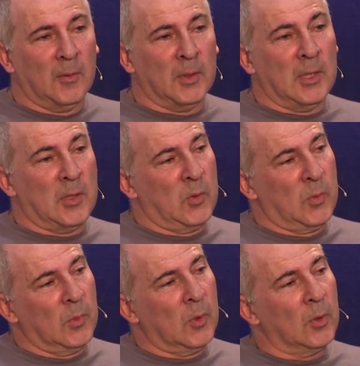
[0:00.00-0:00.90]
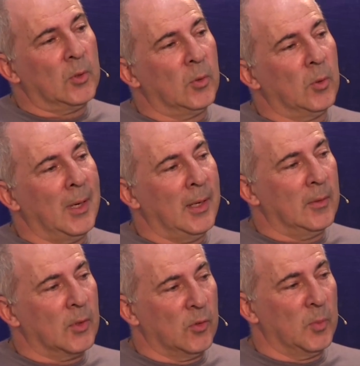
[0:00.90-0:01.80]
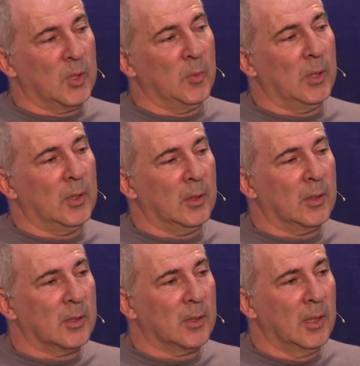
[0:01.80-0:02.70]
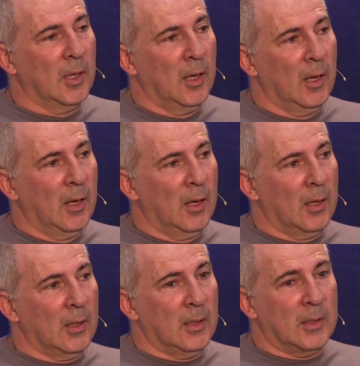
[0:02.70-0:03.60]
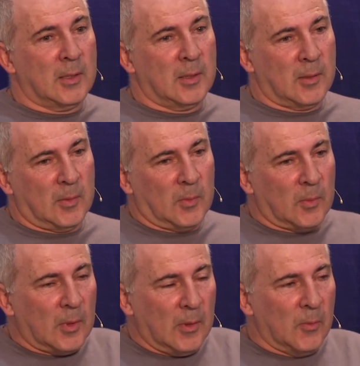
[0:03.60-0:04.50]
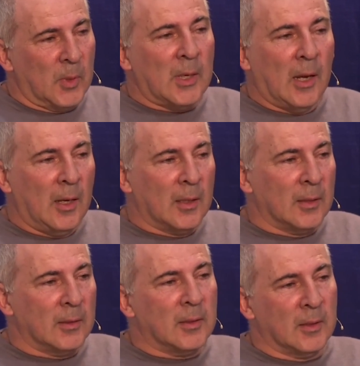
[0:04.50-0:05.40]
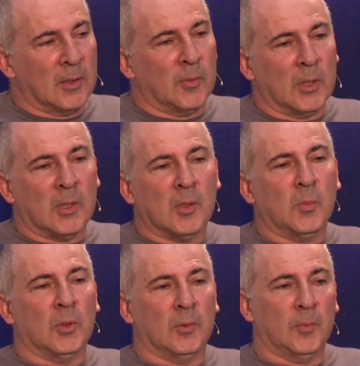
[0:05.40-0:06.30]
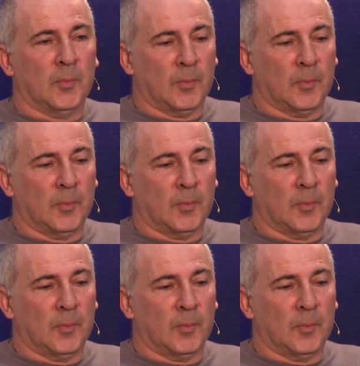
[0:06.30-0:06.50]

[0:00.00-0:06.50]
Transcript: When I go to language of mathematics, it's very elegant, it's very simple.